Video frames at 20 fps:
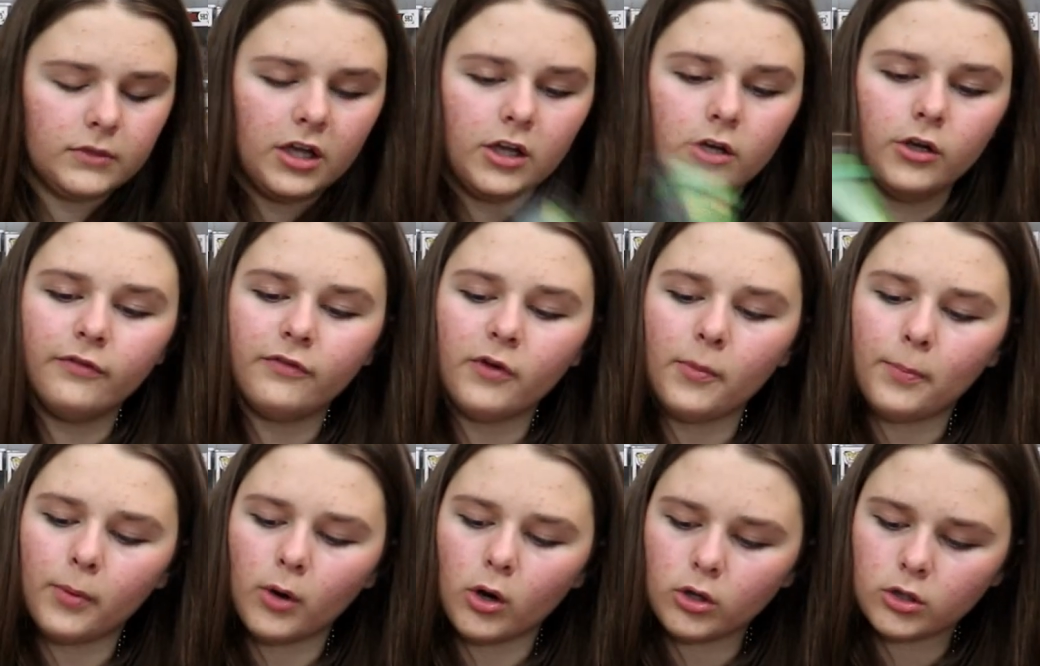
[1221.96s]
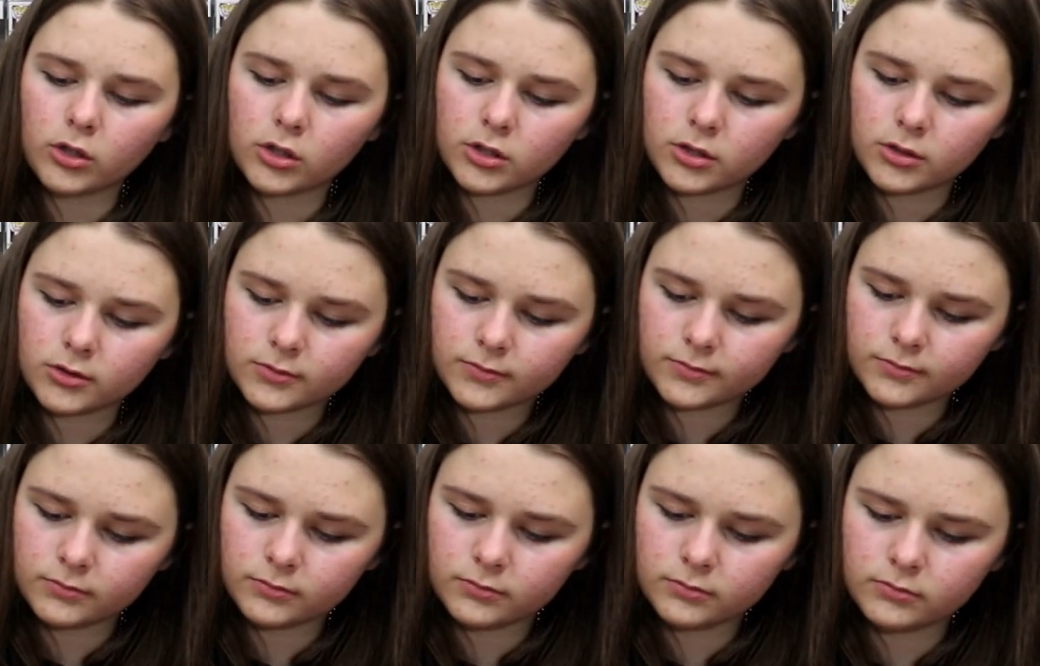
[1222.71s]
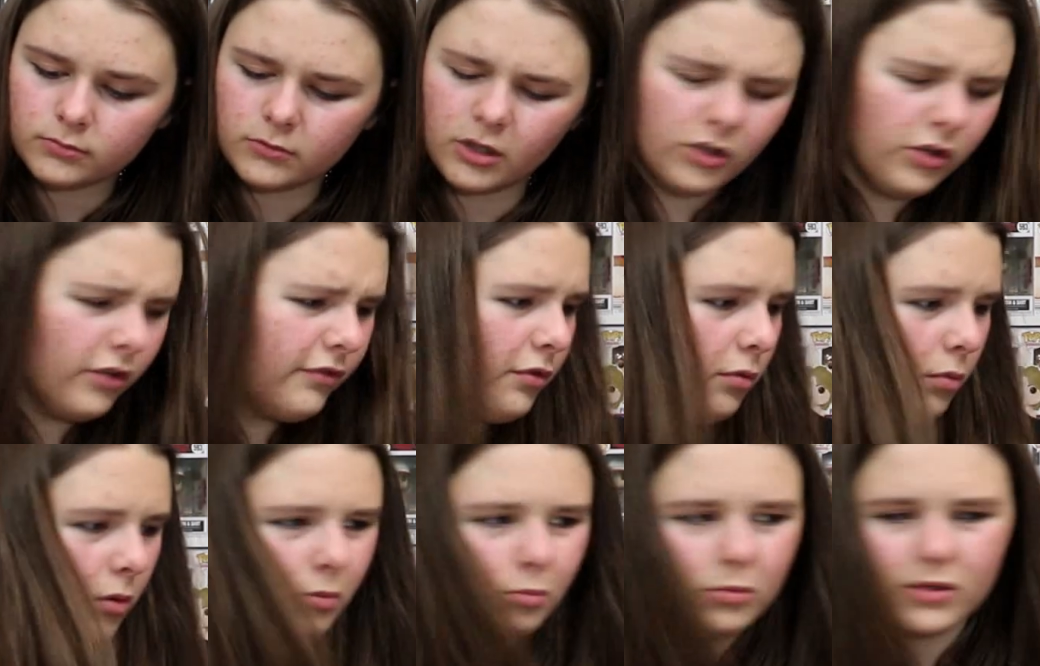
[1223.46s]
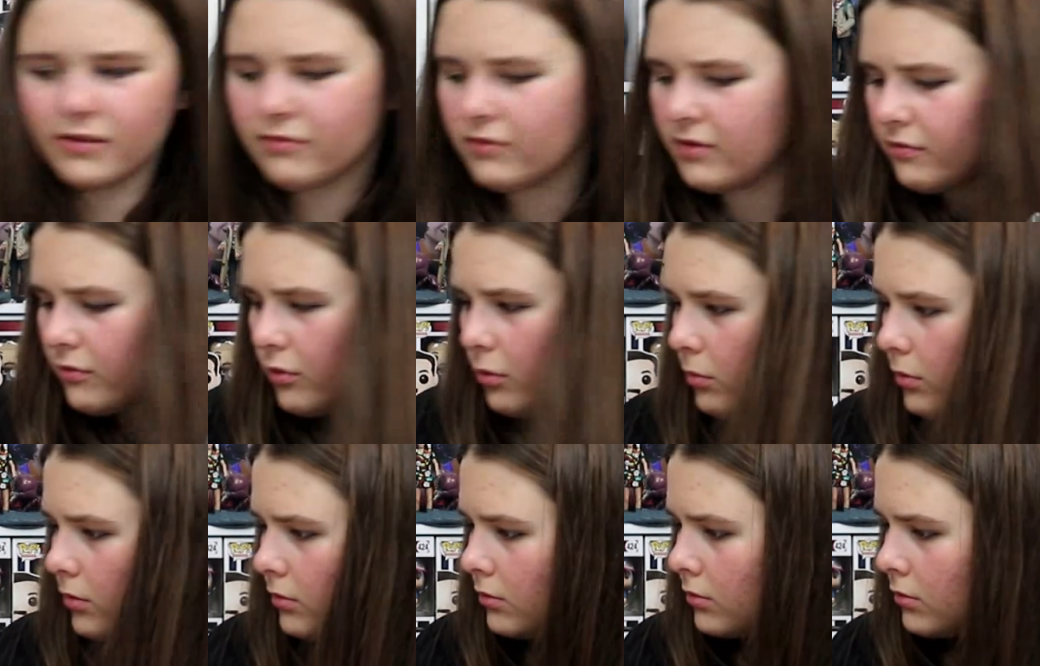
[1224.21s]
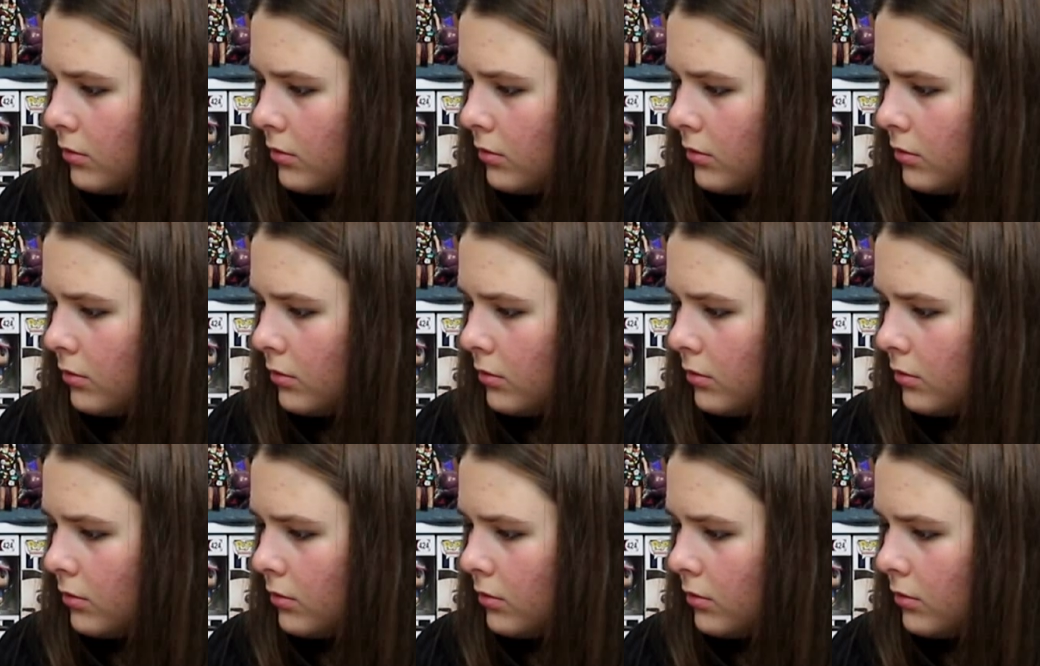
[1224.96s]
Another book. Check that out. Give Another it a month for about